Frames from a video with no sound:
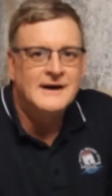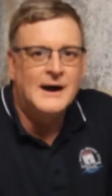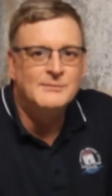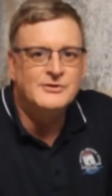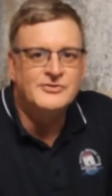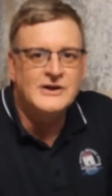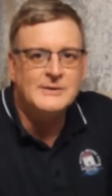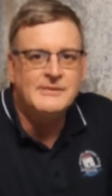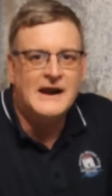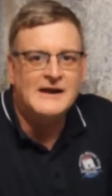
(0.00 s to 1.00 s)
a
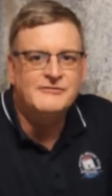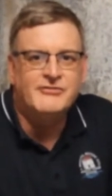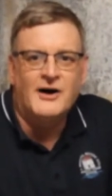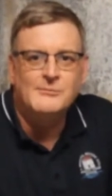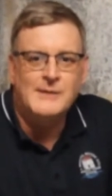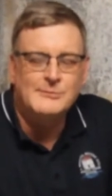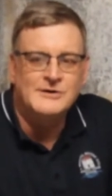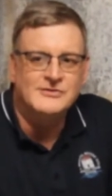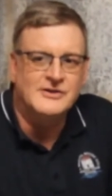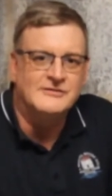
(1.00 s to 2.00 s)
museum that I had fond
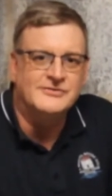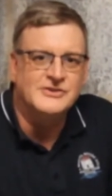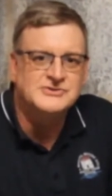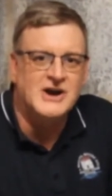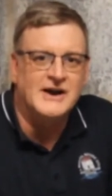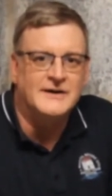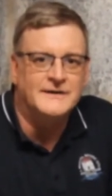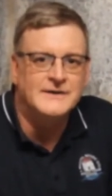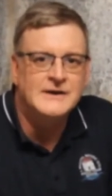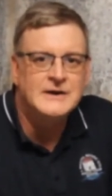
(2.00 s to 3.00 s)
memories of as a
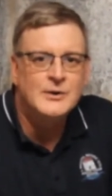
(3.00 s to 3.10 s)
child.